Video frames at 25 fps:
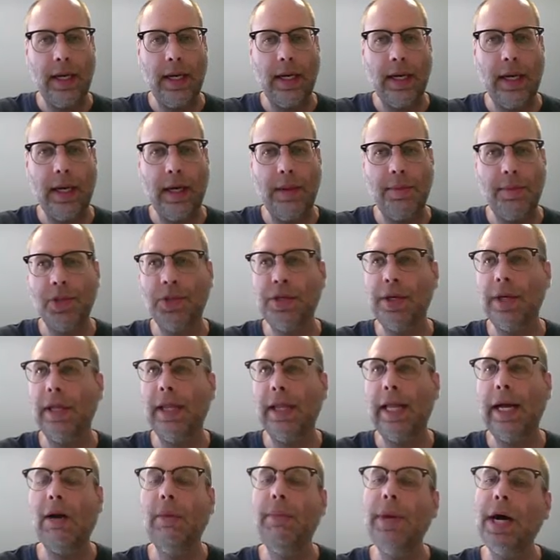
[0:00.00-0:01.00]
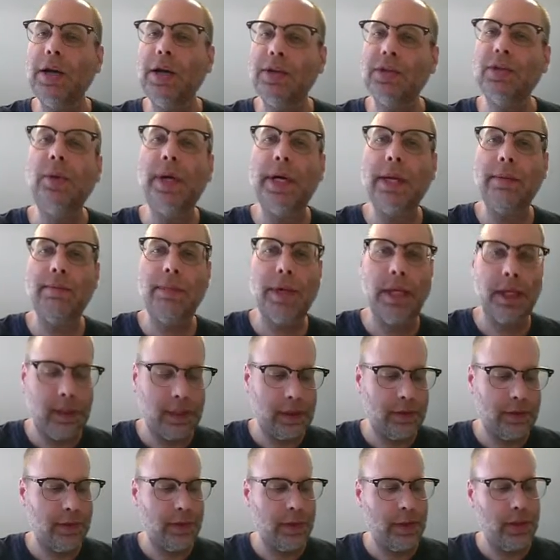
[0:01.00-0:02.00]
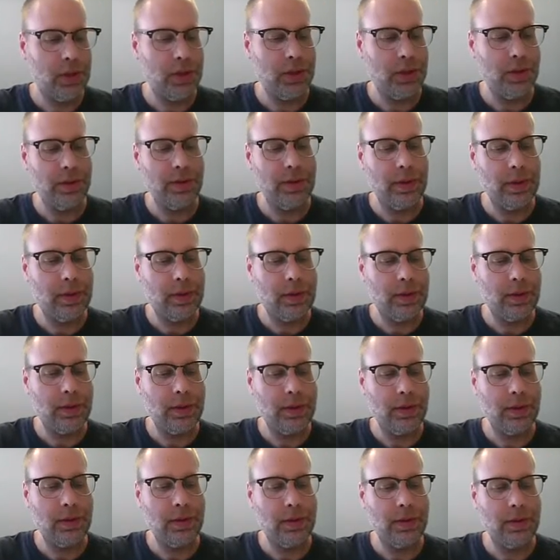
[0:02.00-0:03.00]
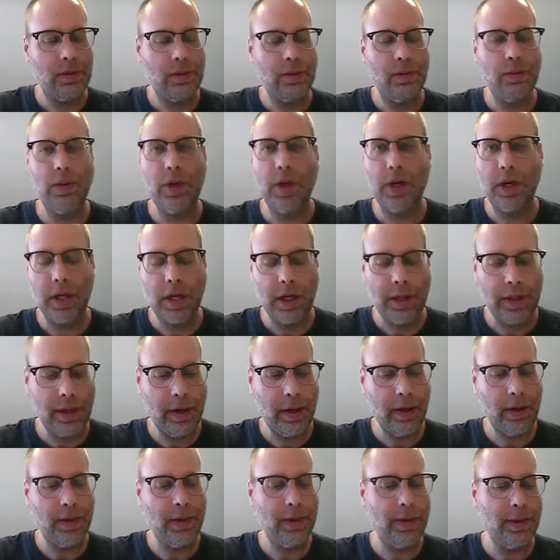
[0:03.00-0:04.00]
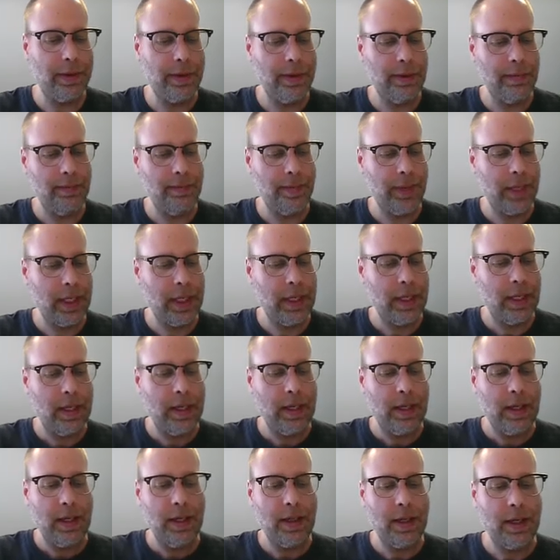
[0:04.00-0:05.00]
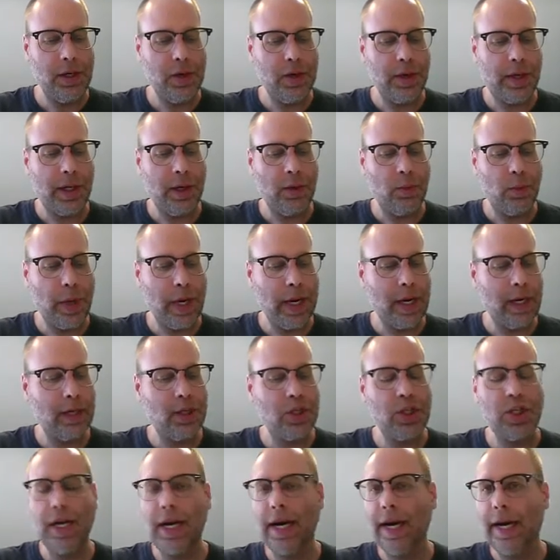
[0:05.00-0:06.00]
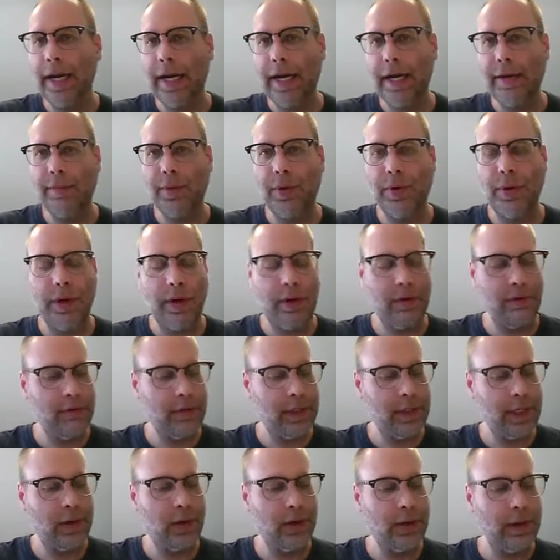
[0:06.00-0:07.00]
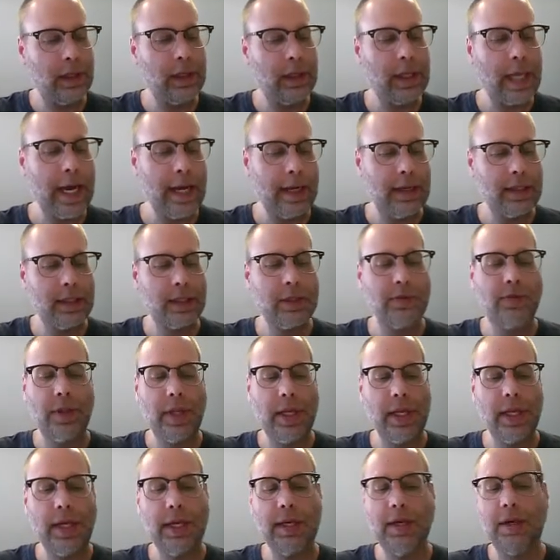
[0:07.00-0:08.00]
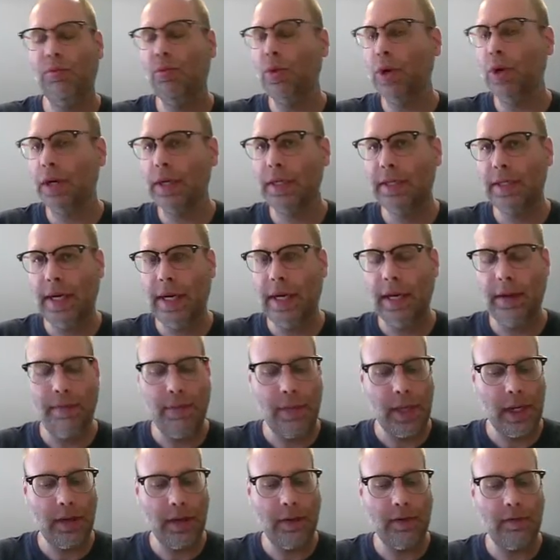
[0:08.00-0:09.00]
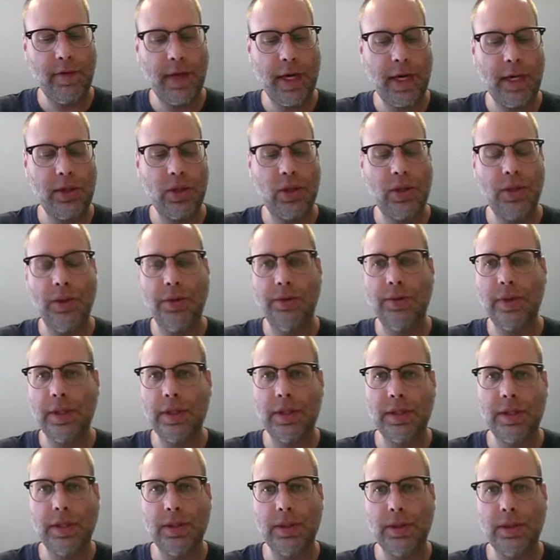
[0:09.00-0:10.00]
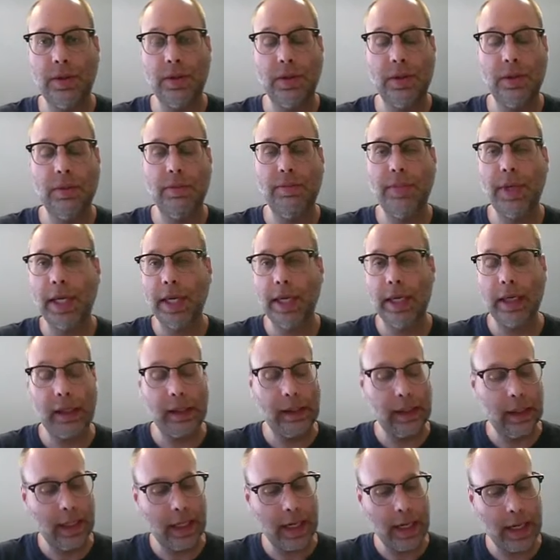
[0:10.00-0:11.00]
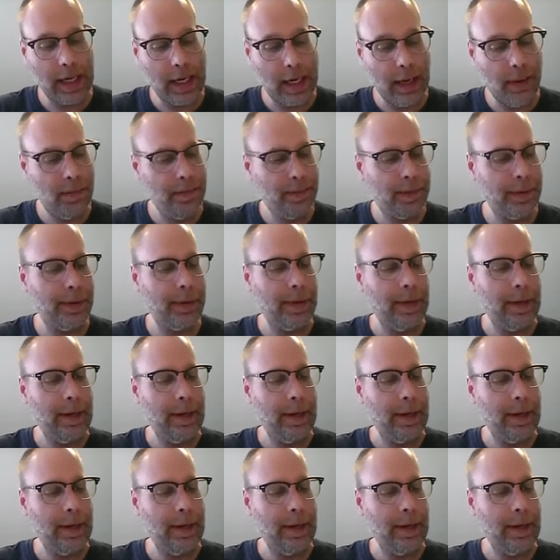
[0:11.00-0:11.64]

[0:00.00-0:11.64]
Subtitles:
You should allow about 20 minutes for the children to work on their own. Then you can ring a chime or flicker the lights for the end of work time and invite children to begin cleaning up.